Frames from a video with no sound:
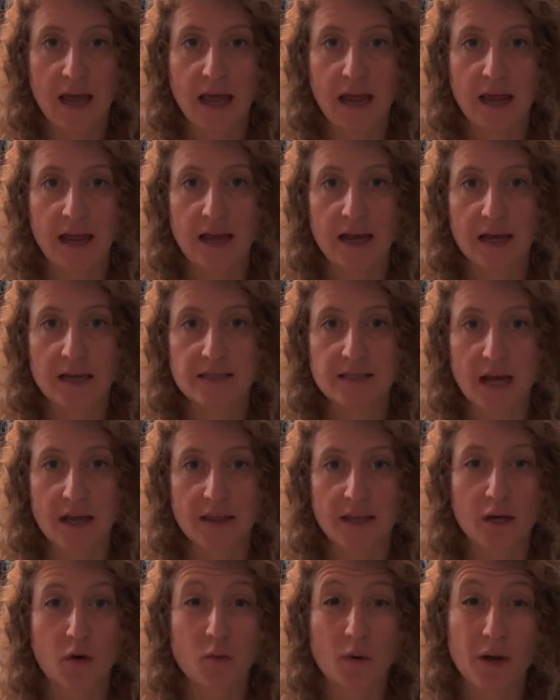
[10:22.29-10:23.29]
and I
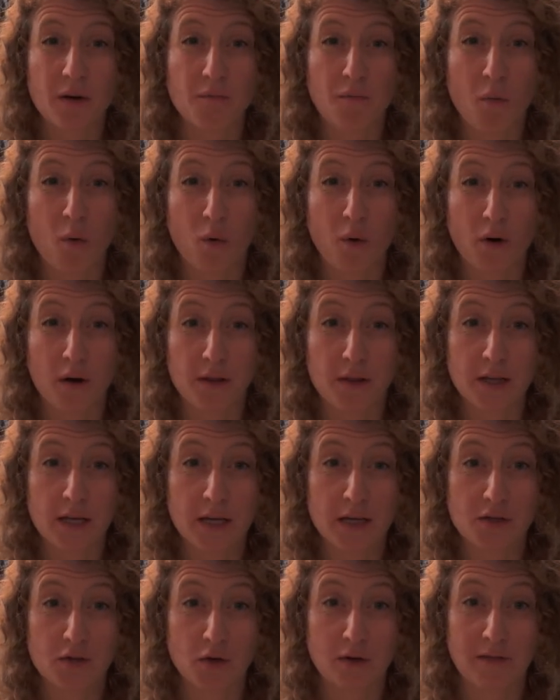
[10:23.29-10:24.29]
think what more the
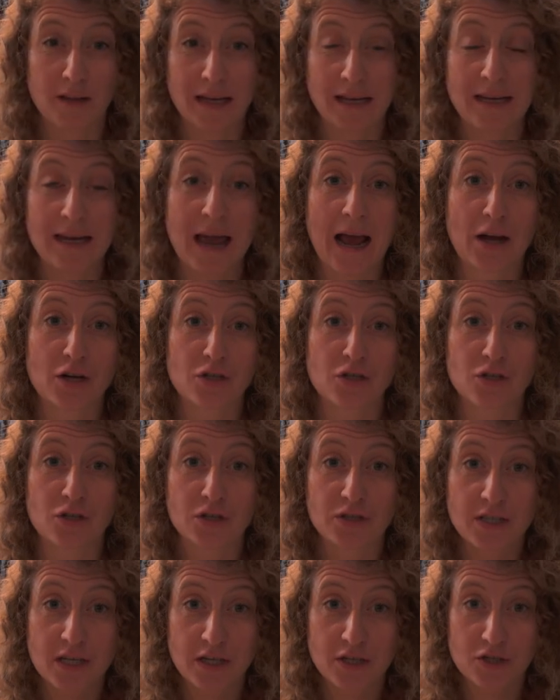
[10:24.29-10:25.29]
sort of like national
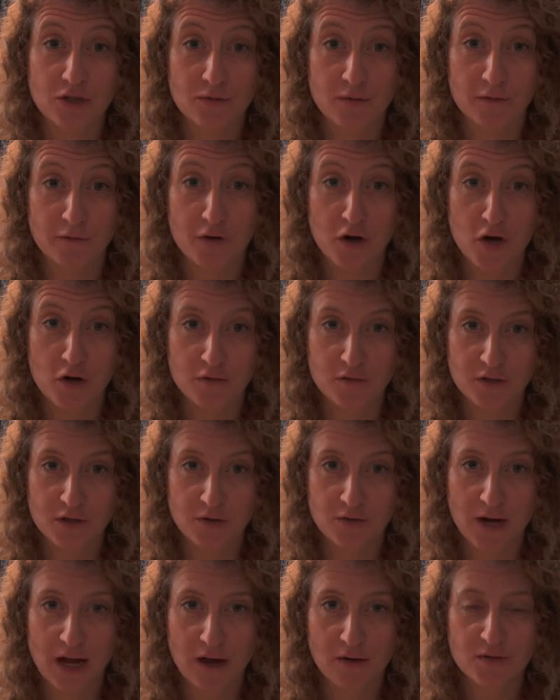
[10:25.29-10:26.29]
dish revolves
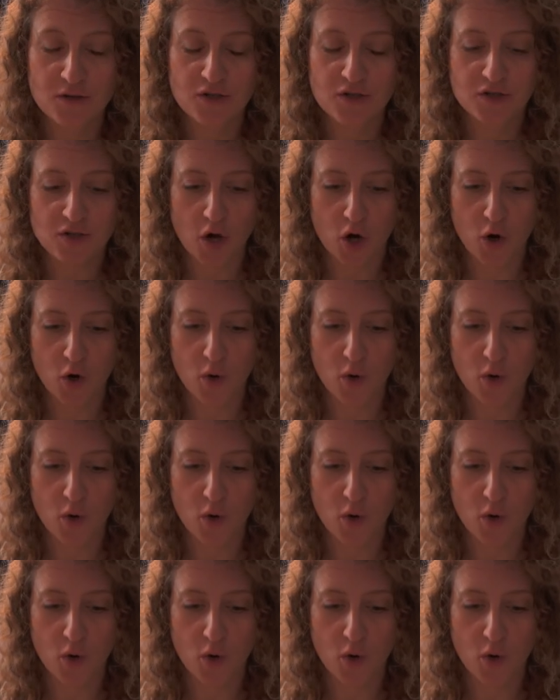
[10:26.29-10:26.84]
around. So